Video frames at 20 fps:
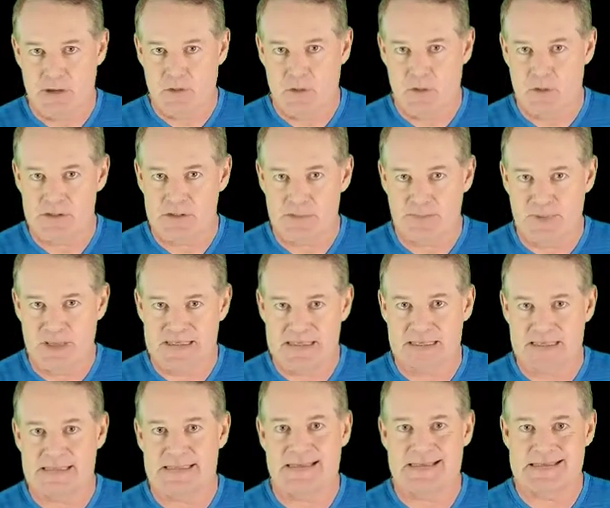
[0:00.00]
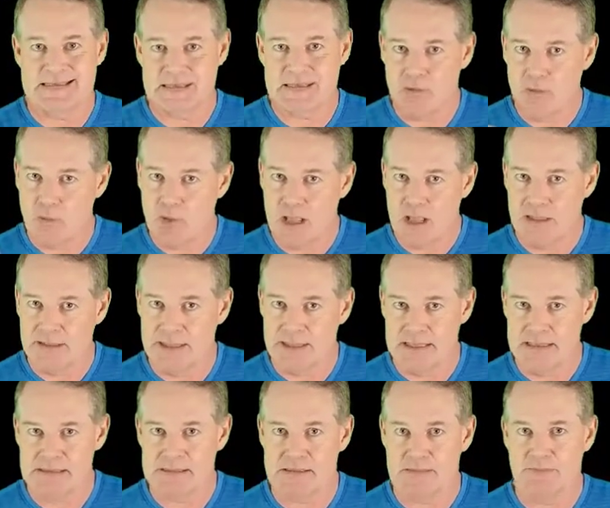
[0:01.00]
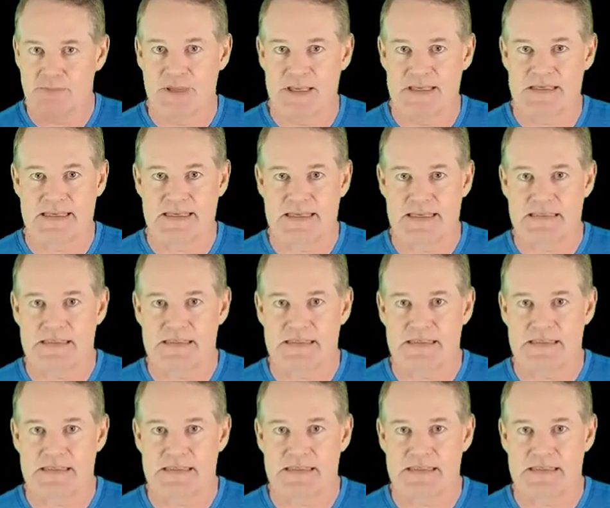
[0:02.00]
a business that's in the wellness business.